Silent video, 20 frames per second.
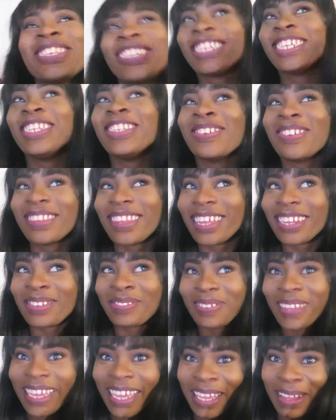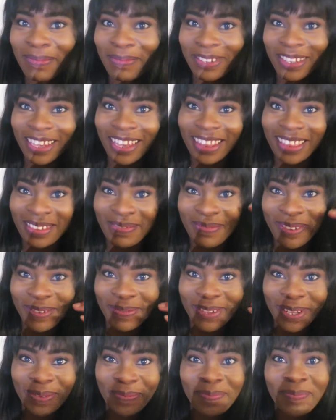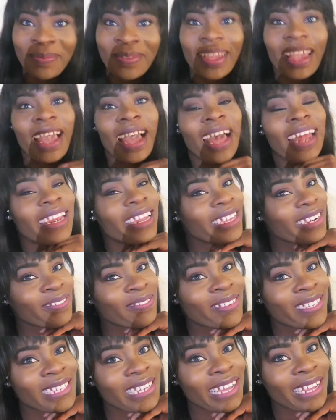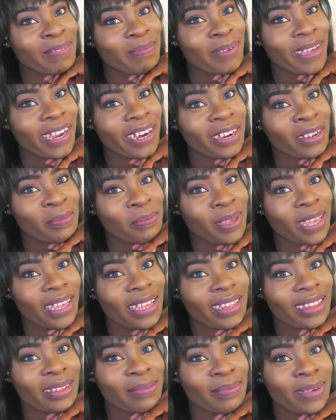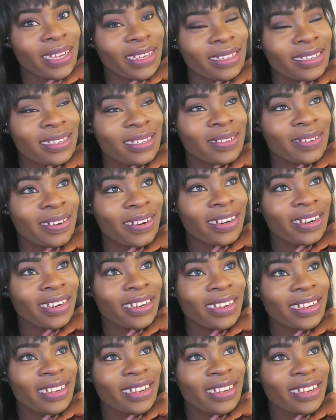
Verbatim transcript: she knew that we came together maybe. A lady was admiring me at the Mac store.